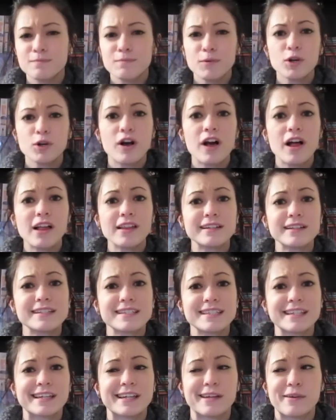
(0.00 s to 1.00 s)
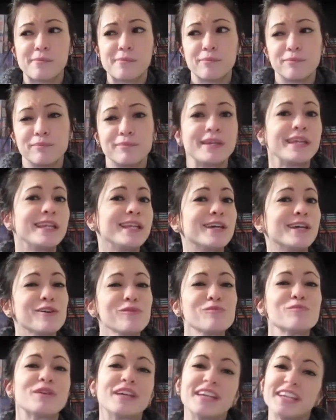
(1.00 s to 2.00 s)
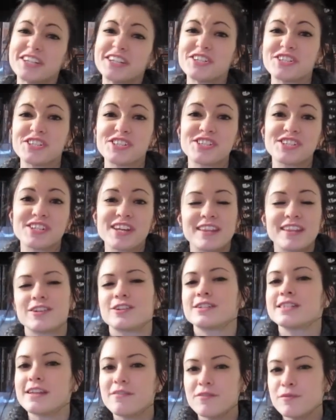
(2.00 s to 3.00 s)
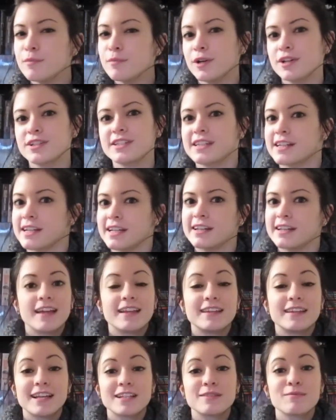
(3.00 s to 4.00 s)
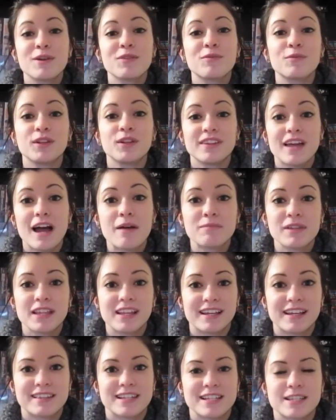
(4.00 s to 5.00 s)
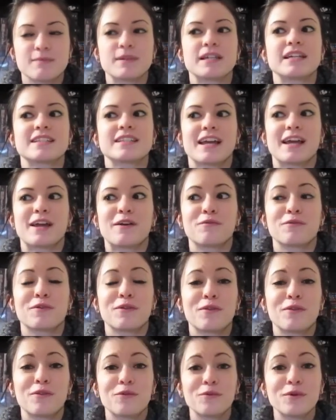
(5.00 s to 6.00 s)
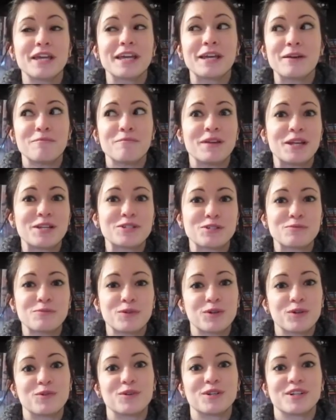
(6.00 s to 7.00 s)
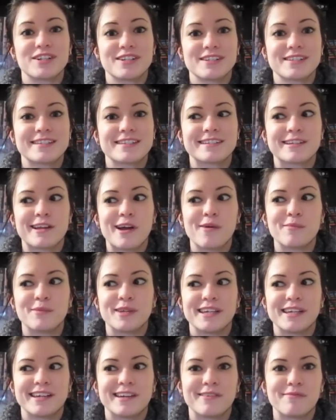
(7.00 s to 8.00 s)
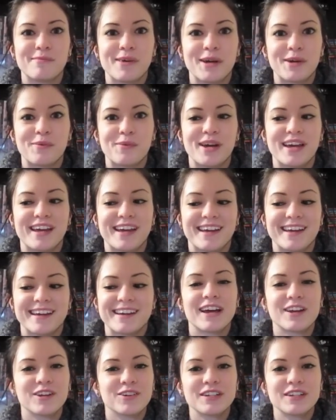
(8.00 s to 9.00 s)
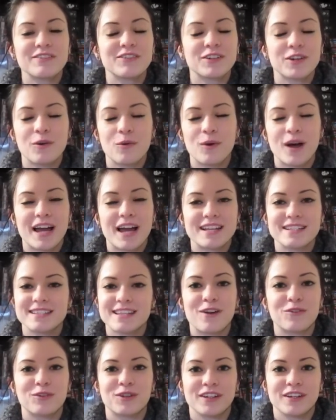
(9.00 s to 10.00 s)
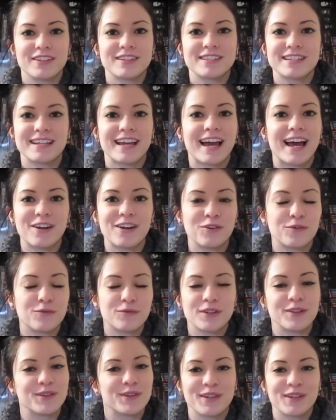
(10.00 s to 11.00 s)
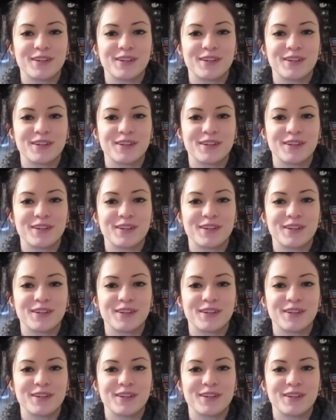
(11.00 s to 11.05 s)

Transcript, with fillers: book haul is like medium-ish. There's seven books in it. Next month will not be like this because I have three major book orders coming my way. I don't even know why I sound guilty. I don't feel